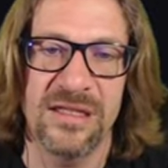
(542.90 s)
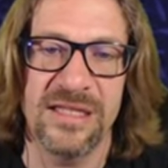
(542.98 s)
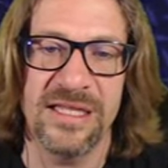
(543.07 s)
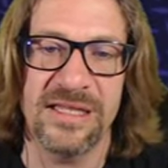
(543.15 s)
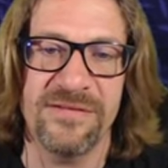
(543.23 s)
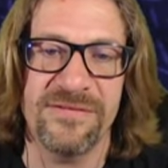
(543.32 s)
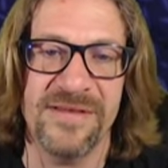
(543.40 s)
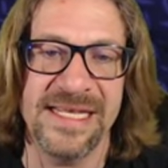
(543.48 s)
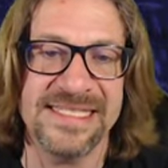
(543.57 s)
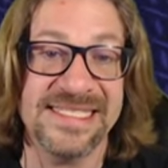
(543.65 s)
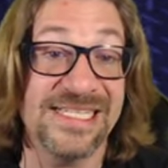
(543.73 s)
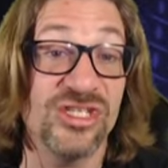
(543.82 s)
If
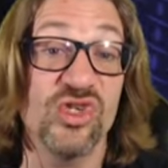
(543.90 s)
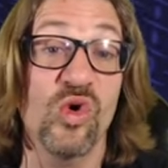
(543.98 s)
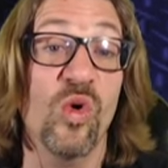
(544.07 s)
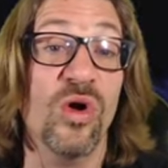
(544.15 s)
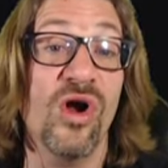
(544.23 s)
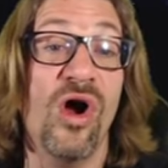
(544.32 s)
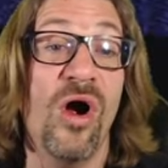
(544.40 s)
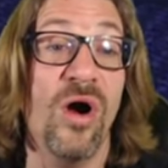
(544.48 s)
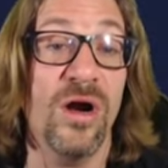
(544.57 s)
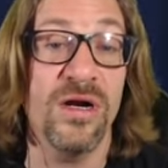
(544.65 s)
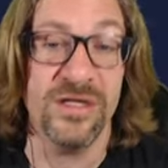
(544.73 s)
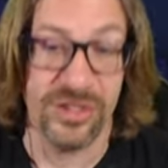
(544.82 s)
it's in your
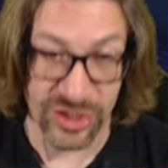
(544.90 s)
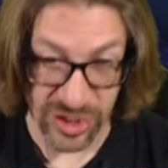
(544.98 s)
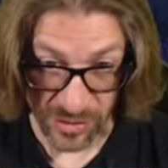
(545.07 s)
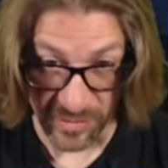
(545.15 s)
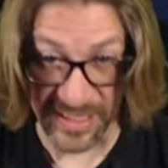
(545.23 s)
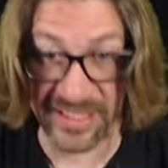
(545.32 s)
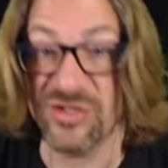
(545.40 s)
car, you need to